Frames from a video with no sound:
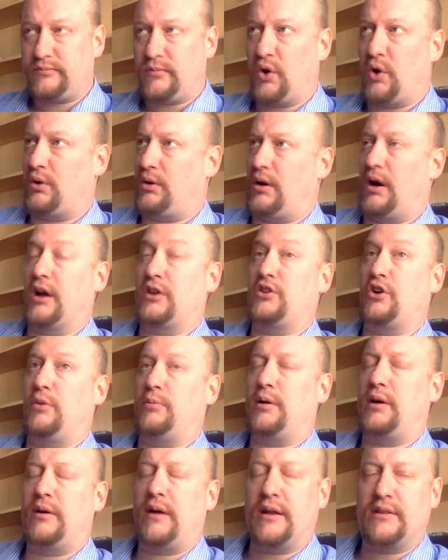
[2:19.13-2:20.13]
or
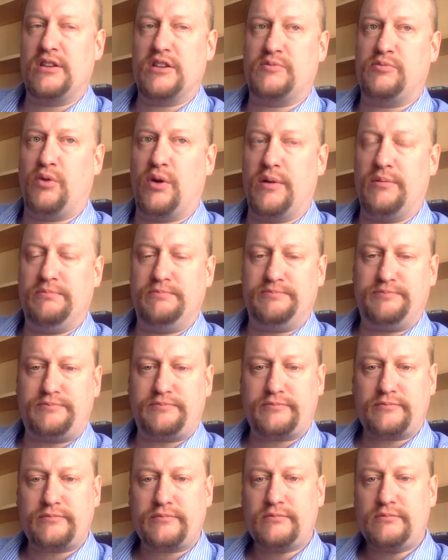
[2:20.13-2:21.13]
October at this point,
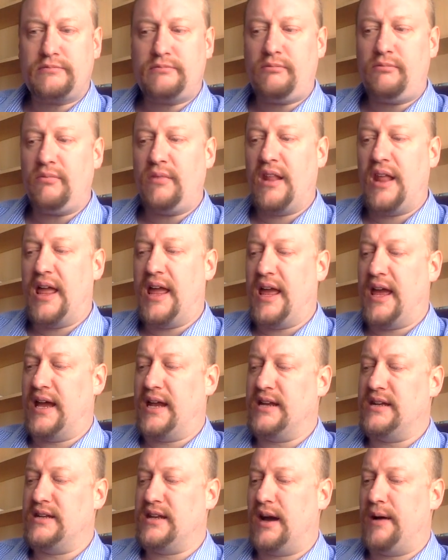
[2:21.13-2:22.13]

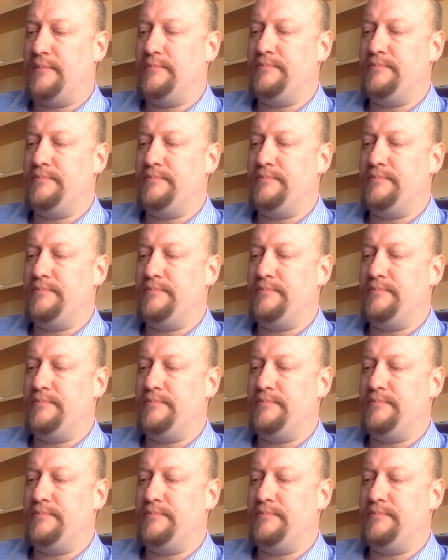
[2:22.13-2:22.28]
and